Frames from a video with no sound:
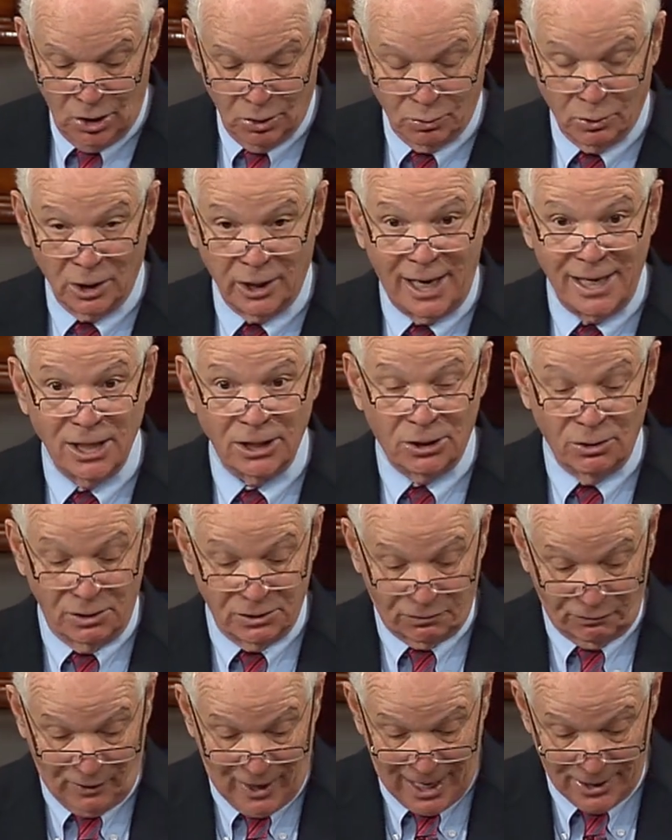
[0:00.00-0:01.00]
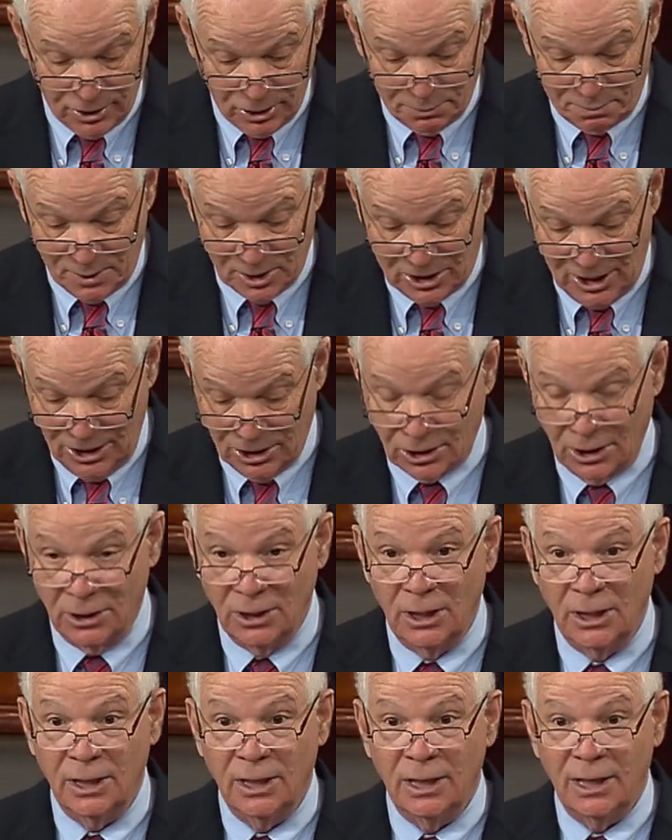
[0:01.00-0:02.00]
related to his father's position
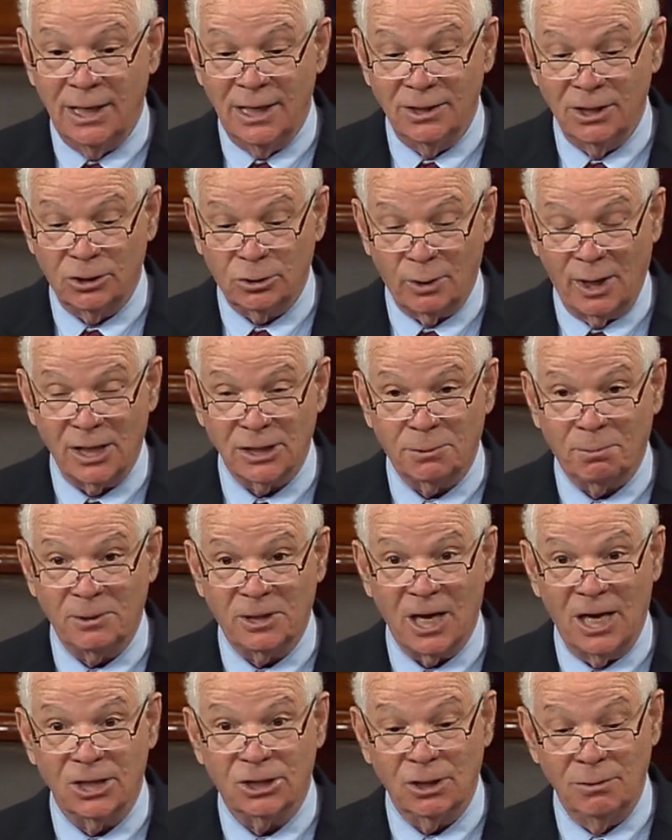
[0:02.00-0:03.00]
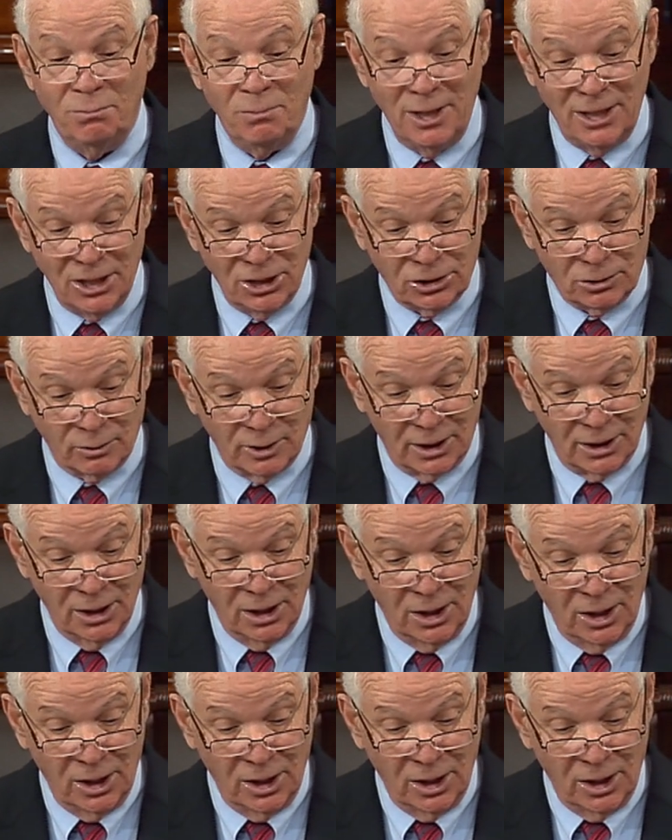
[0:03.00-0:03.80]
in the transportation ministry.